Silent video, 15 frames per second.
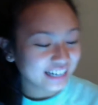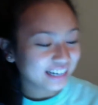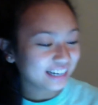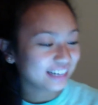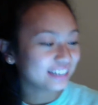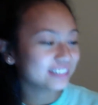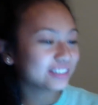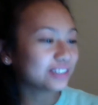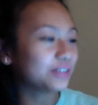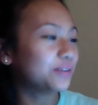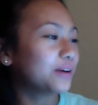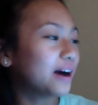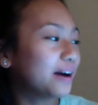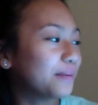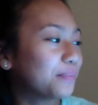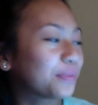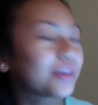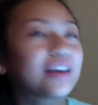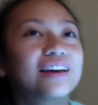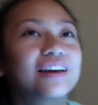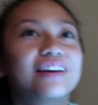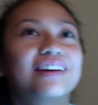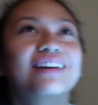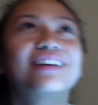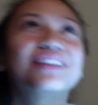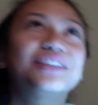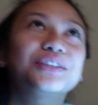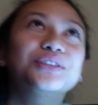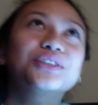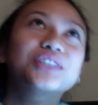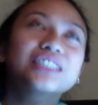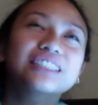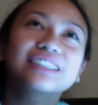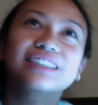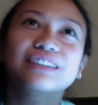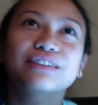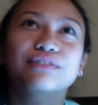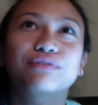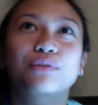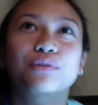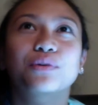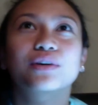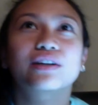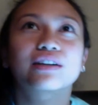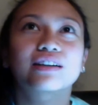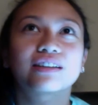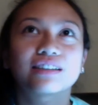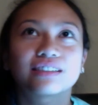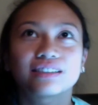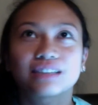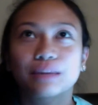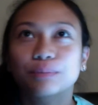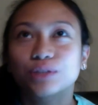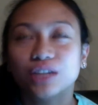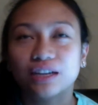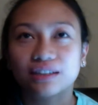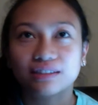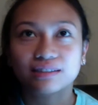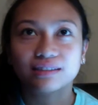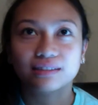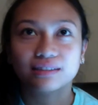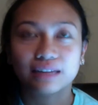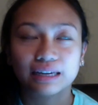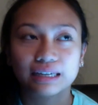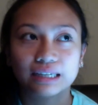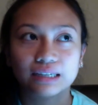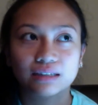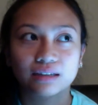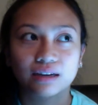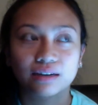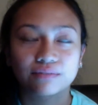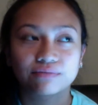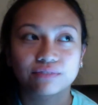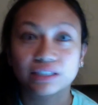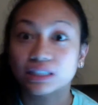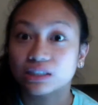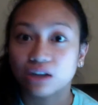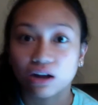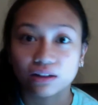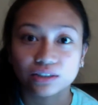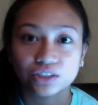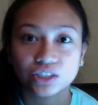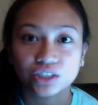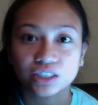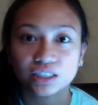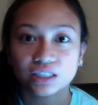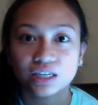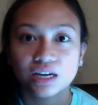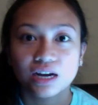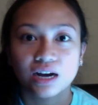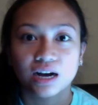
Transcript: And so usually for subjects like physiology,